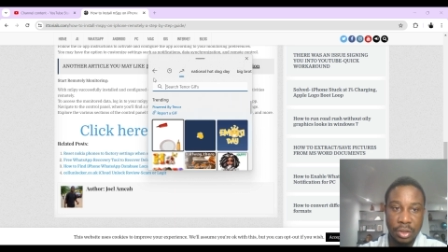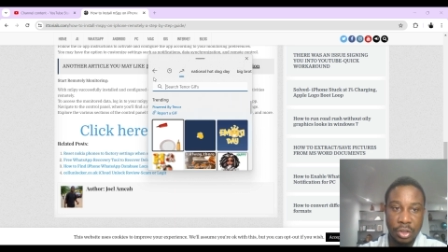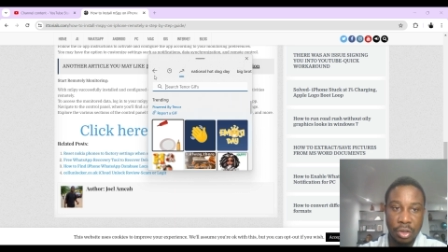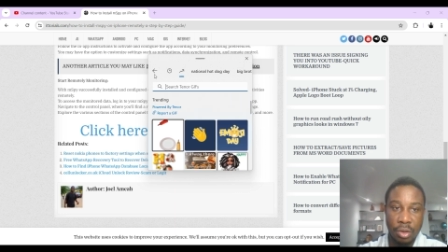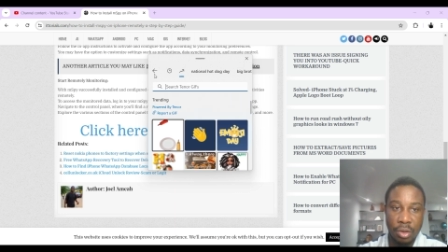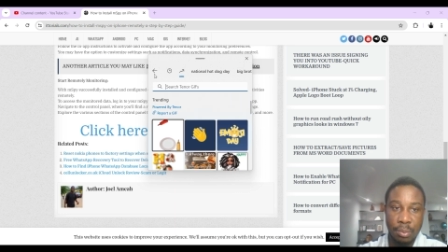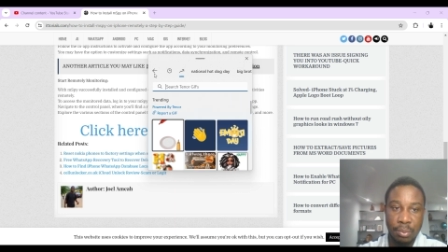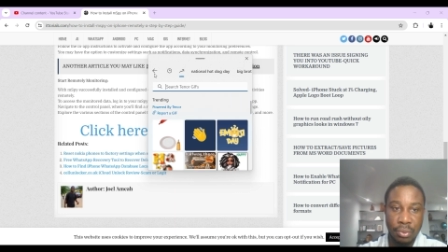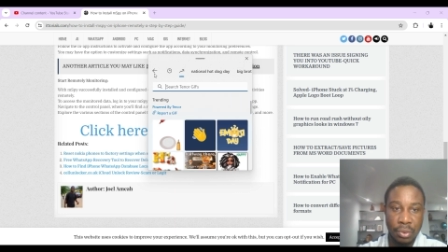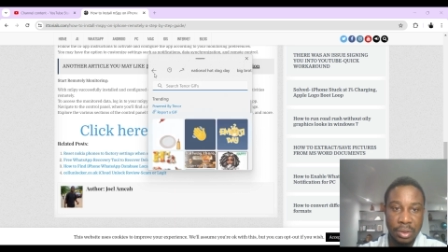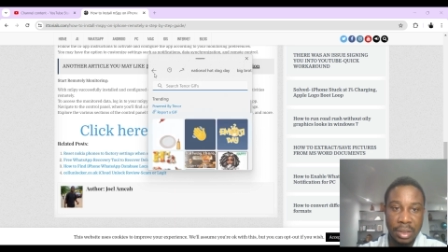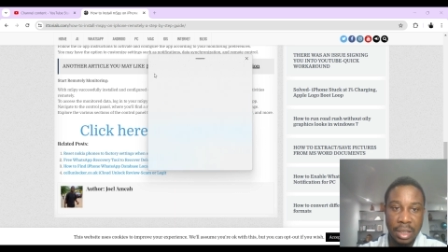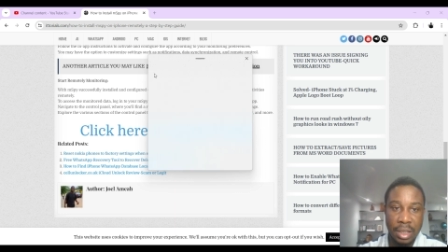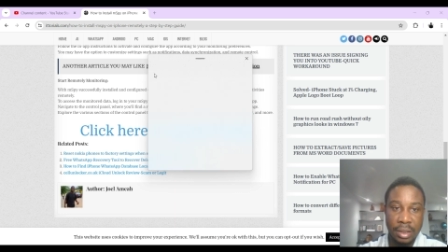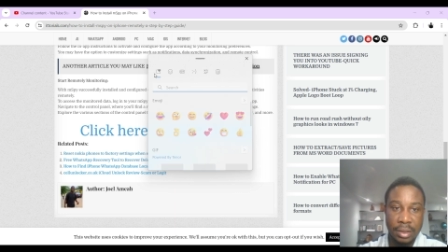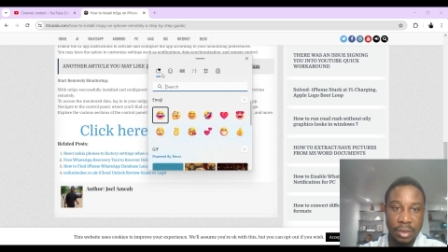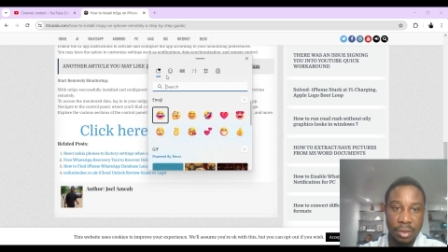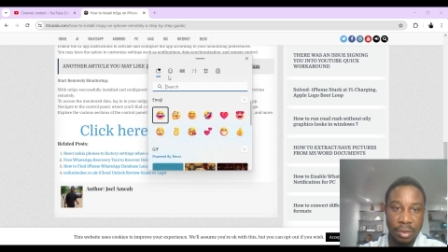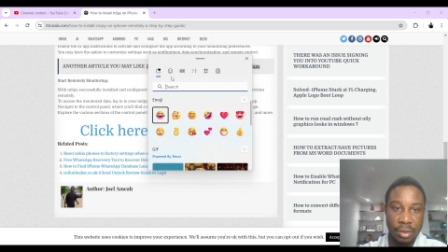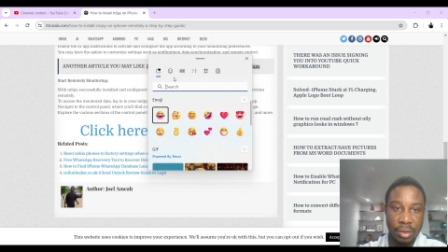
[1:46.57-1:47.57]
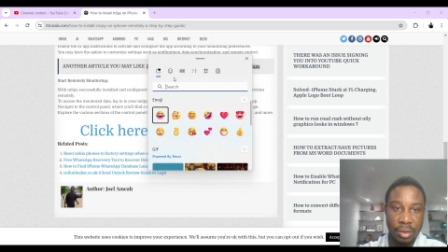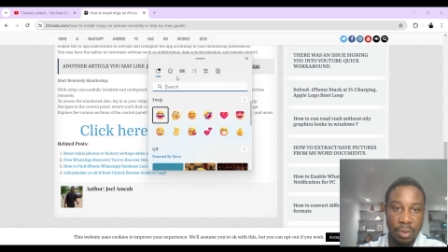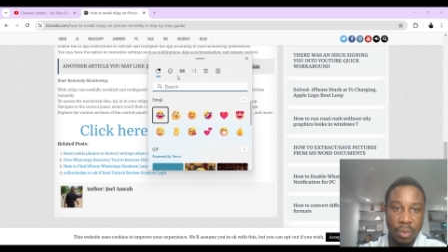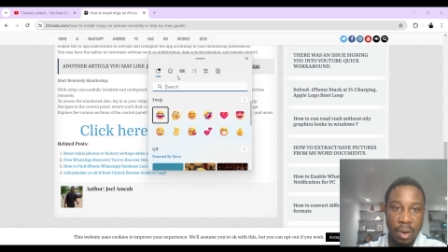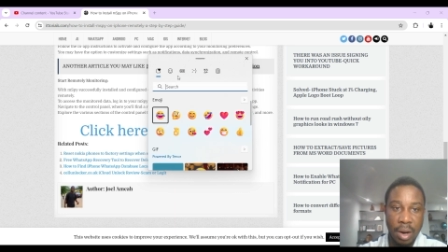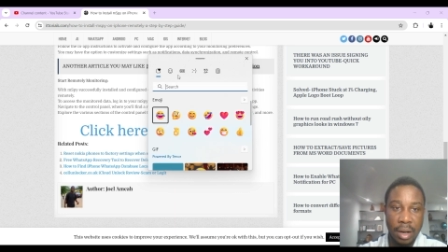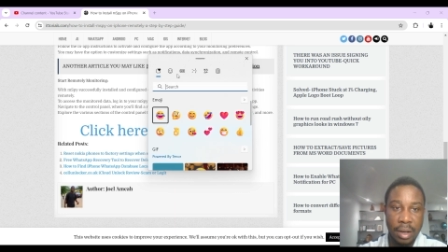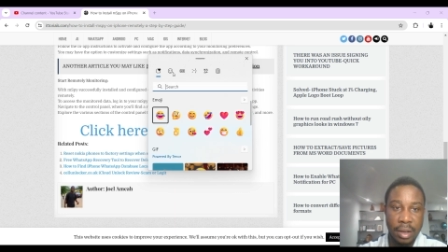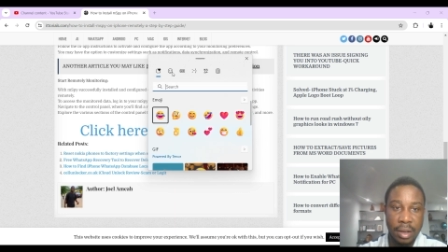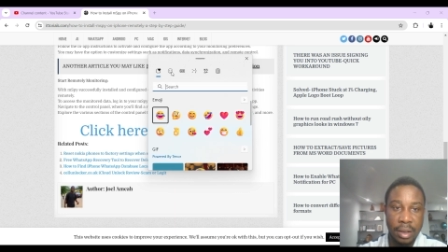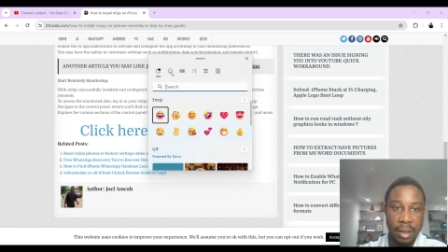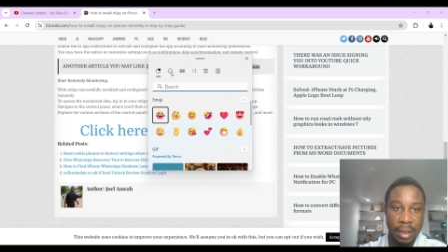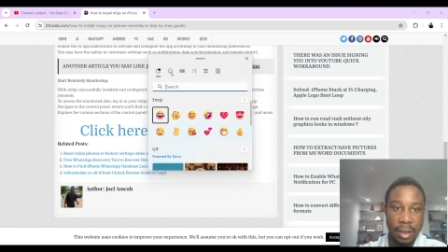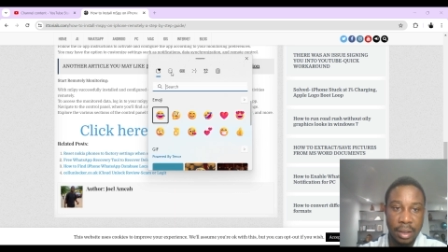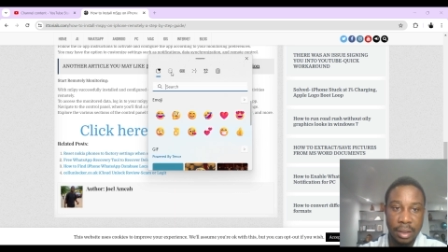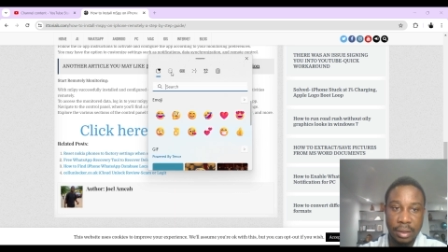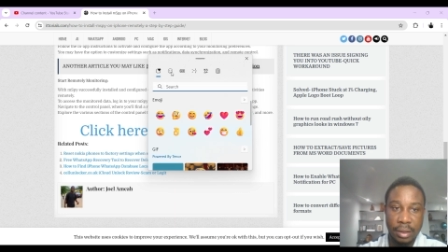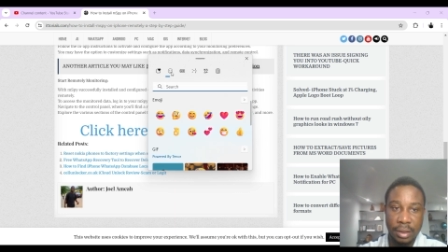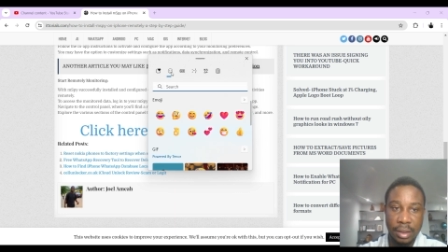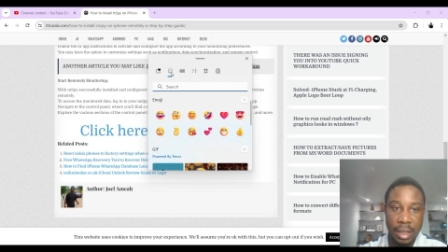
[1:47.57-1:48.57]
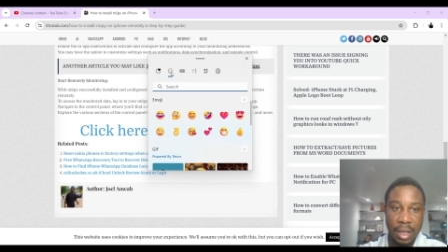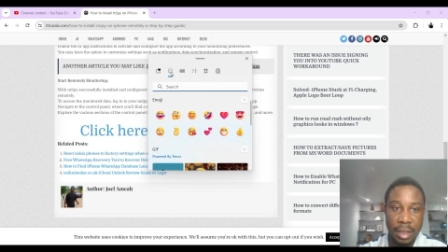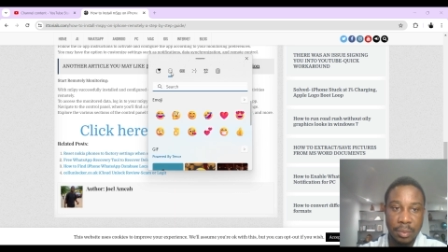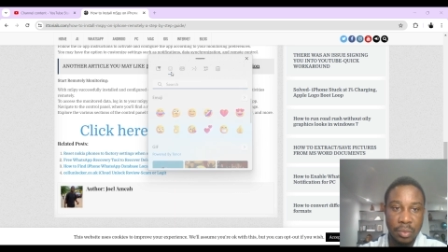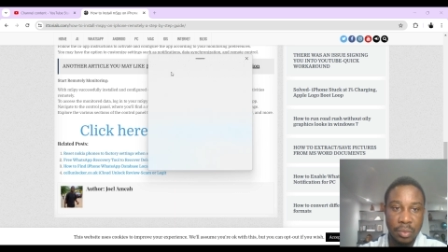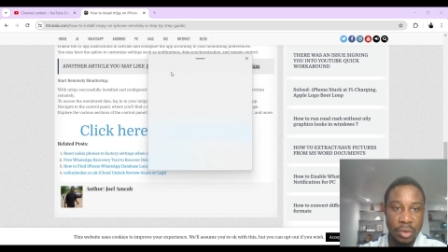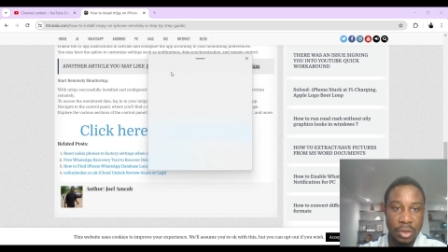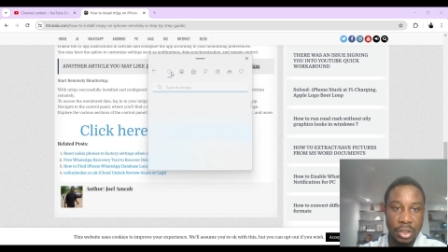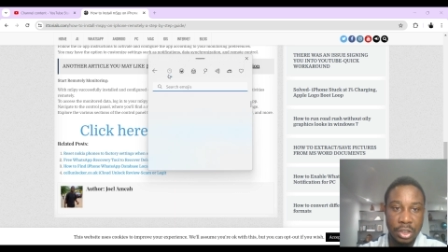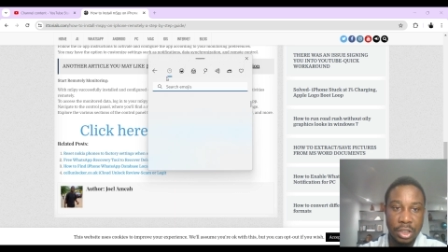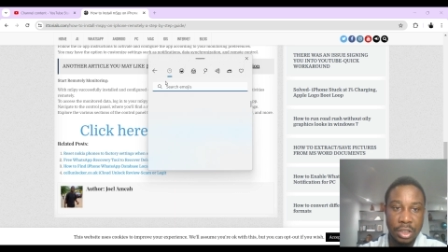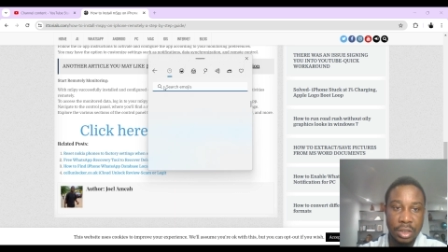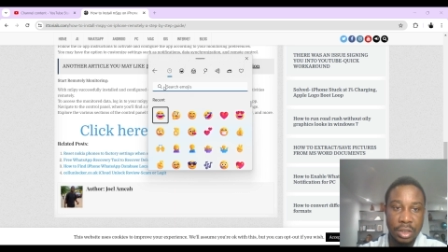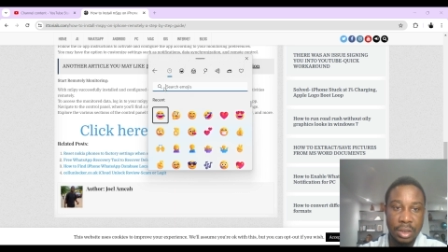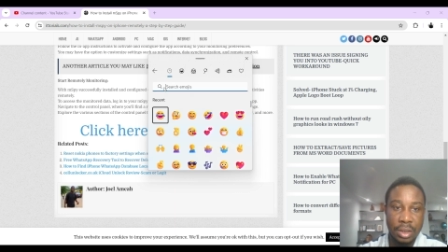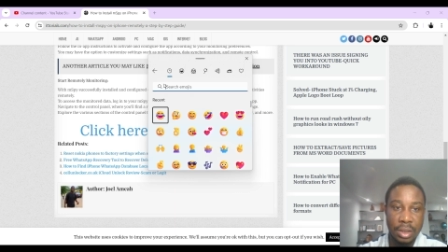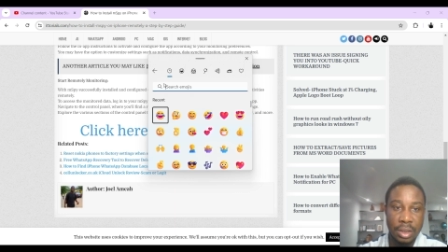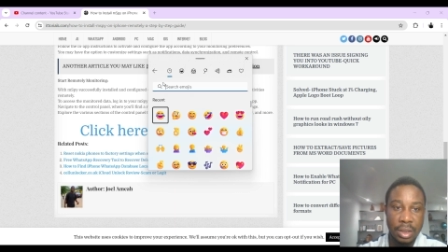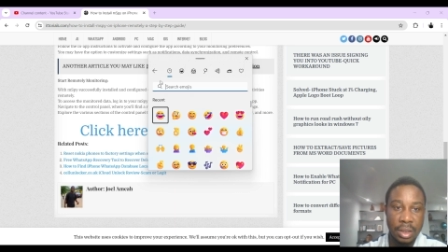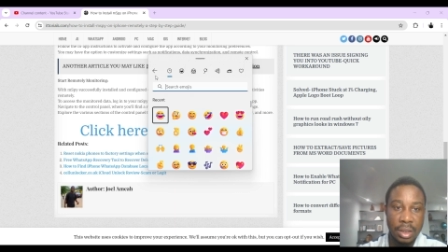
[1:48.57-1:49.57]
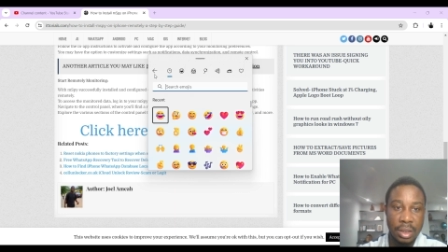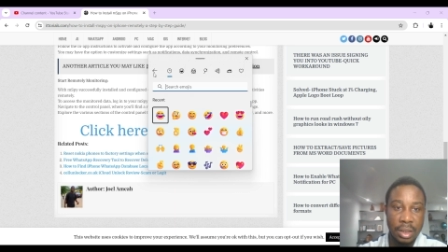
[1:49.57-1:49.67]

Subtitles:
in your projects or your work, emojis,